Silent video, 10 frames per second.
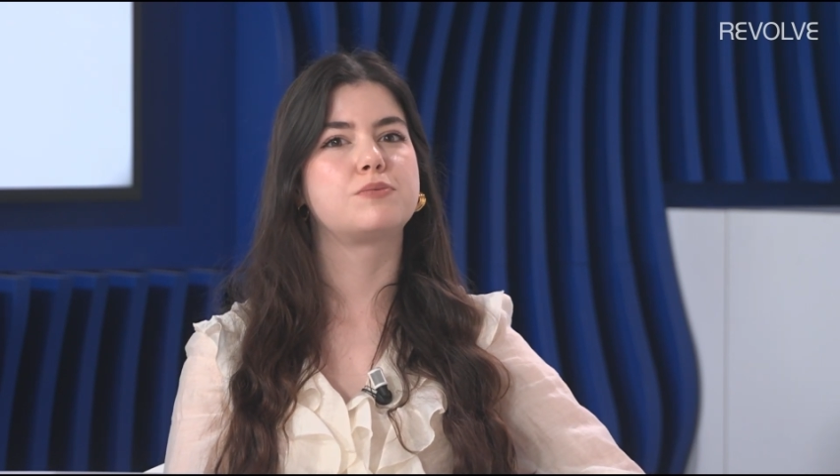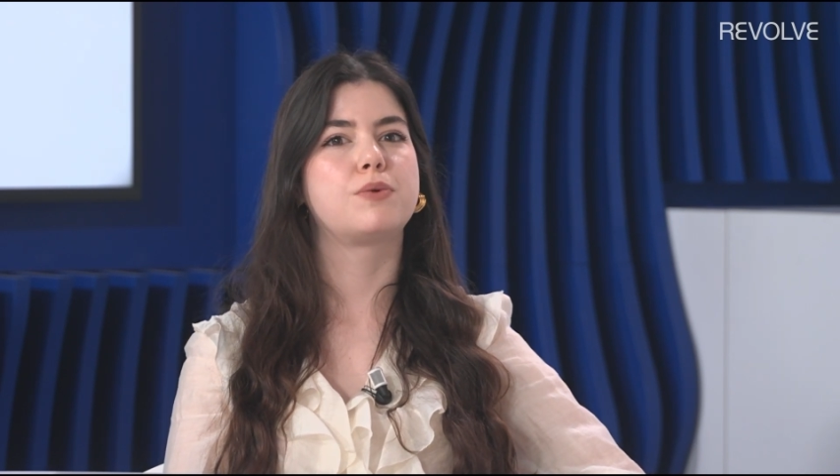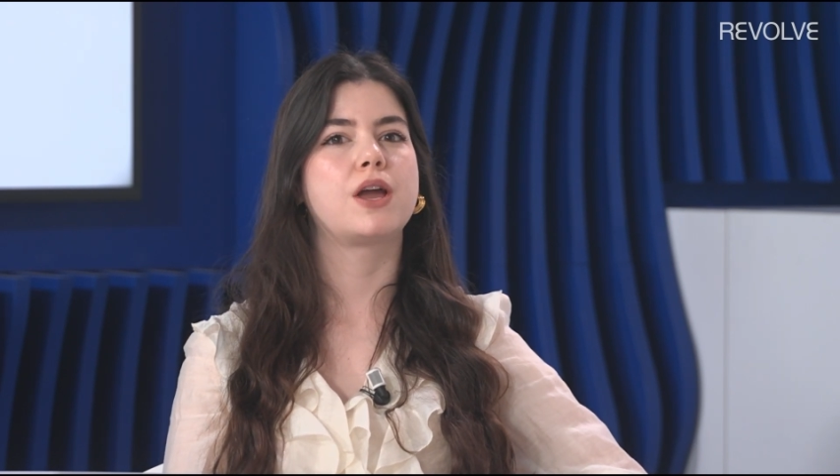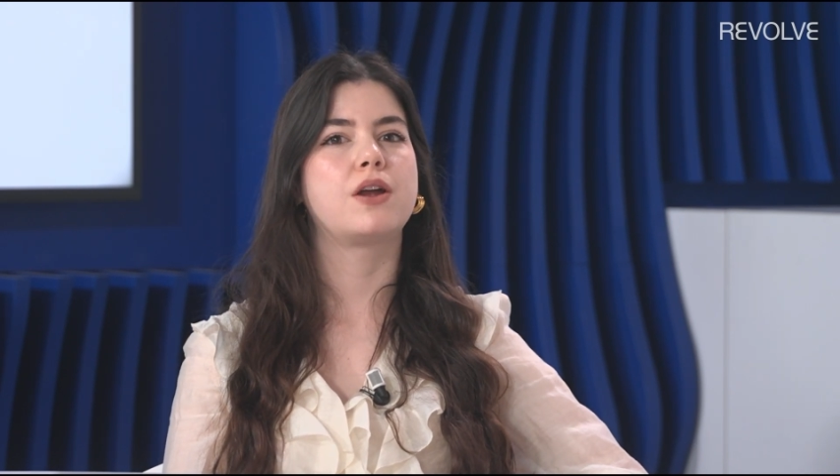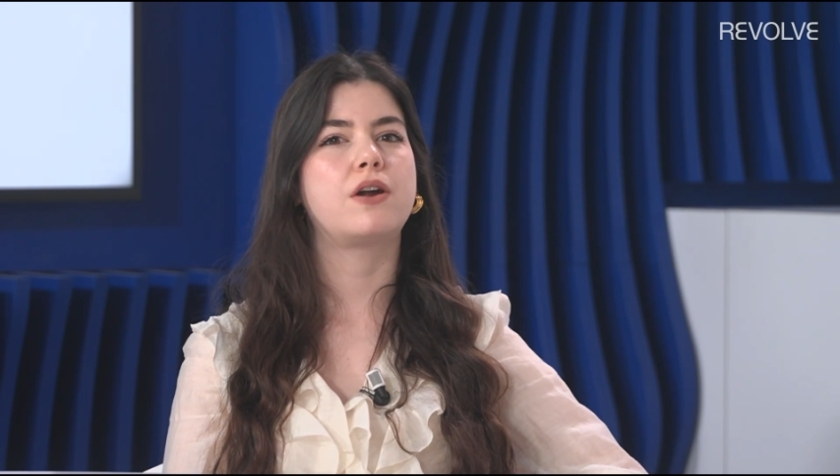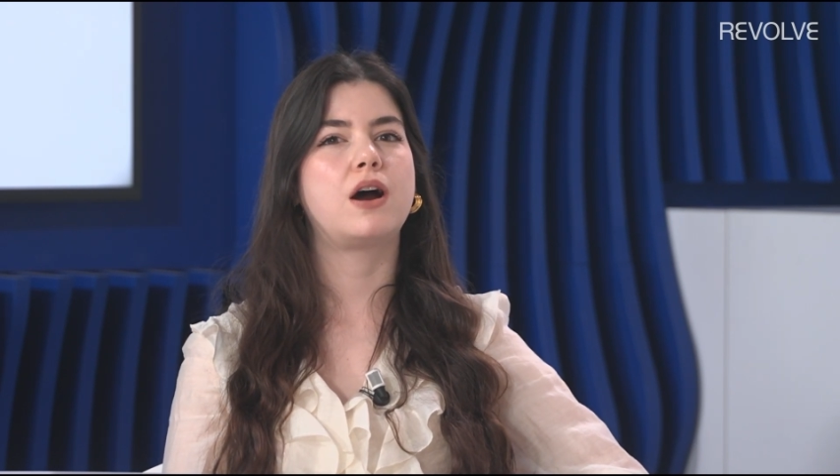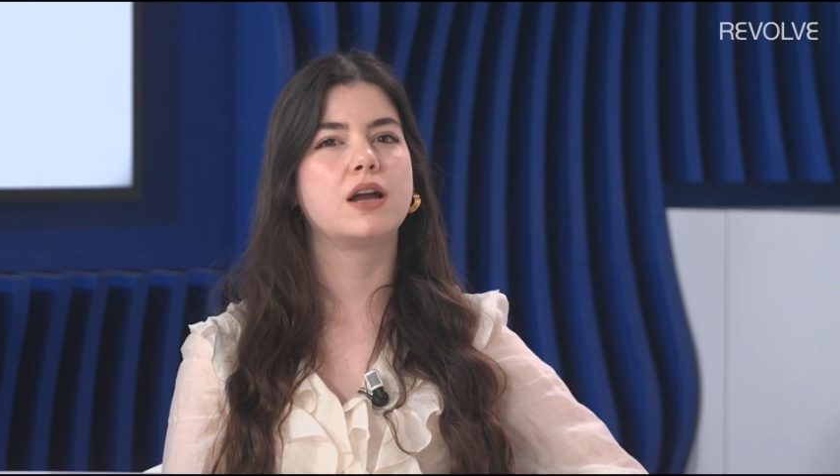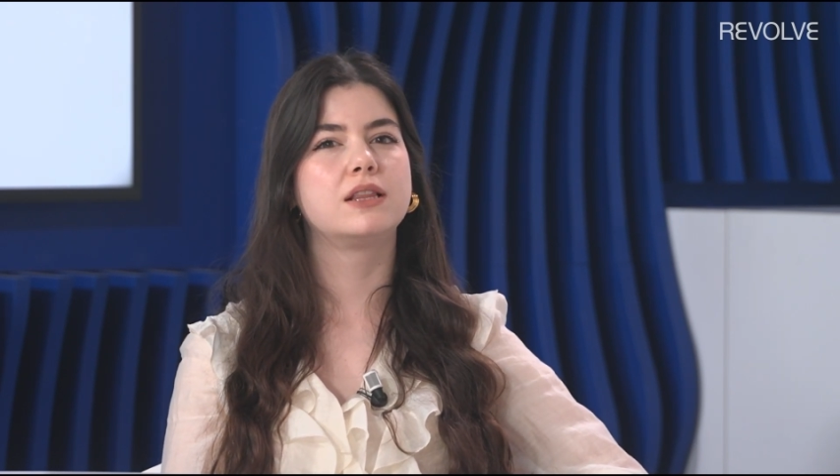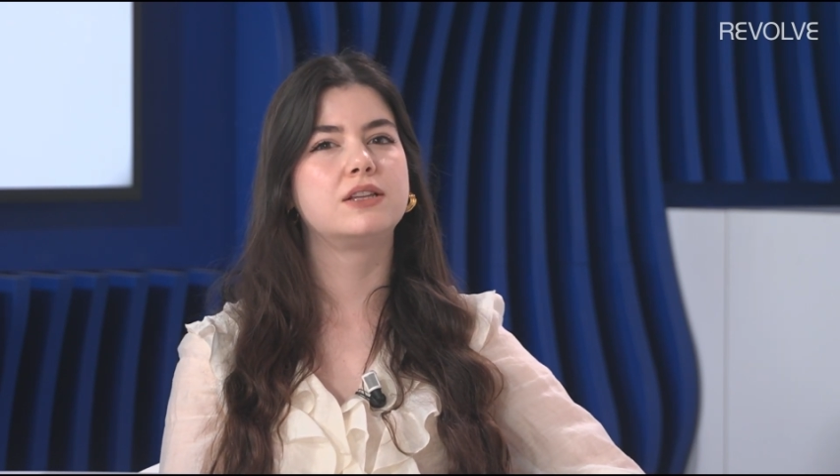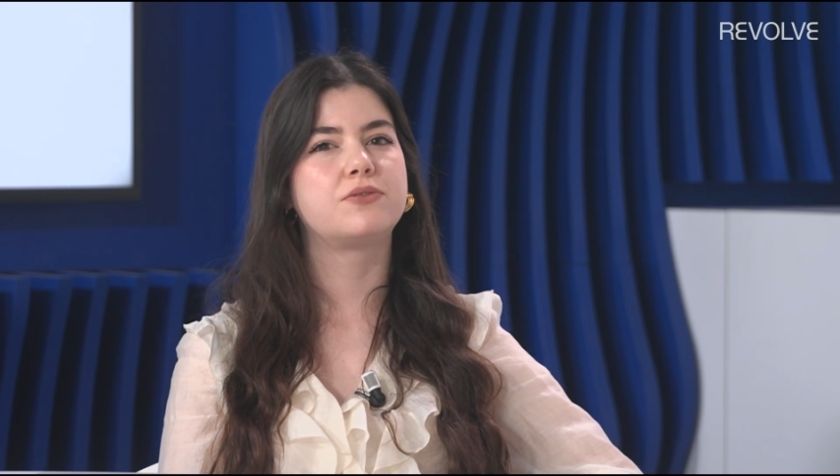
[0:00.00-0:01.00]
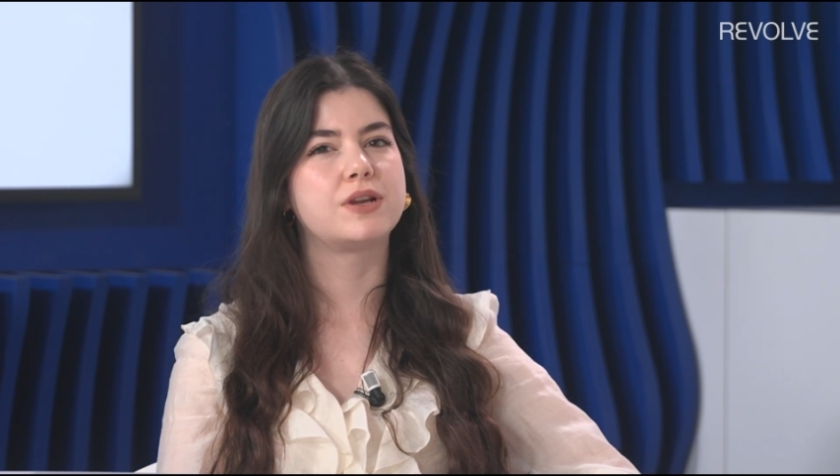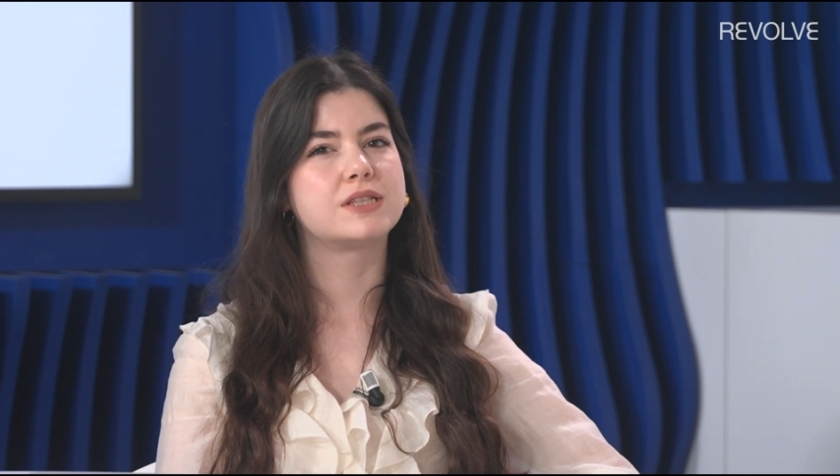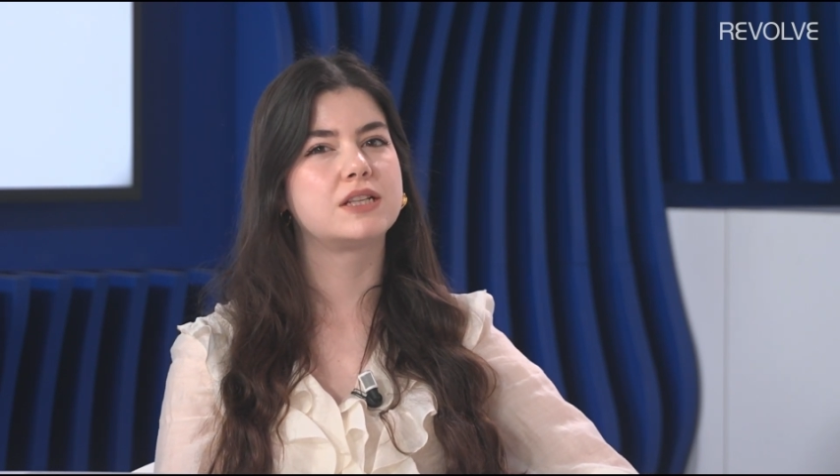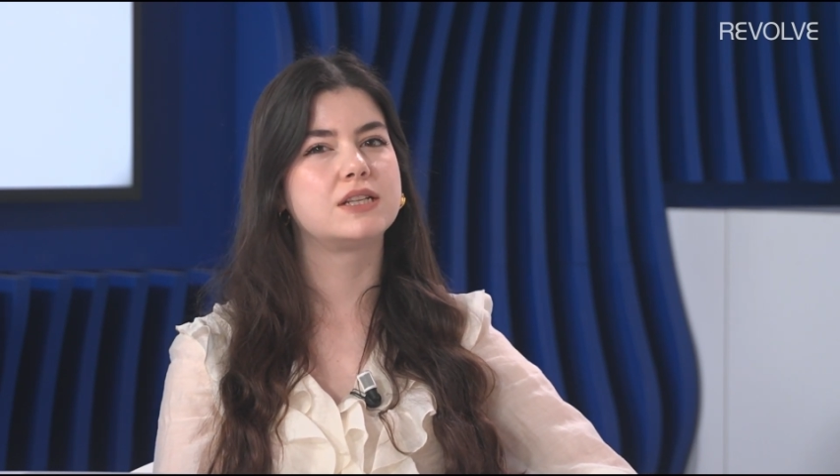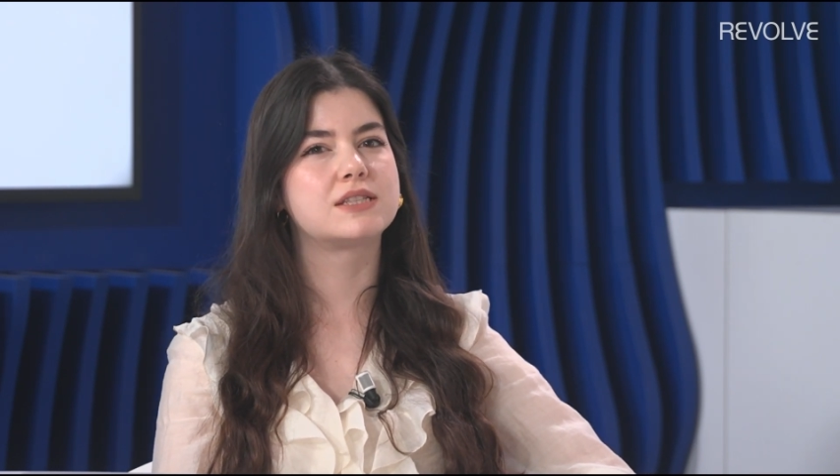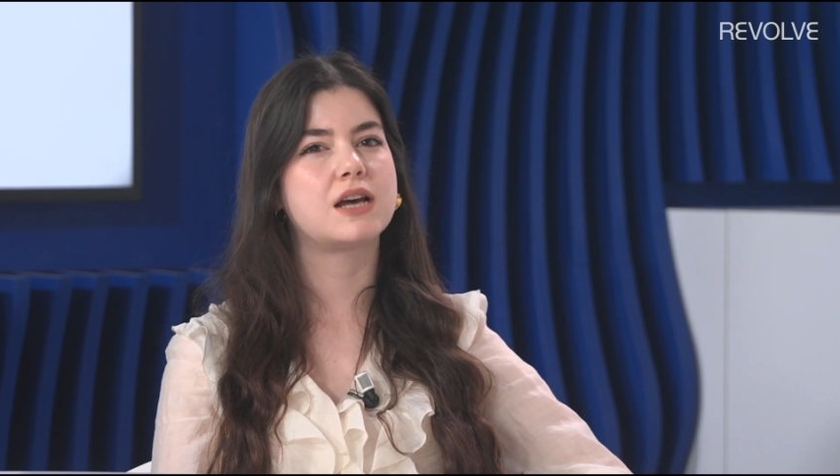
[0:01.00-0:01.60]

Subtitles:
where island residents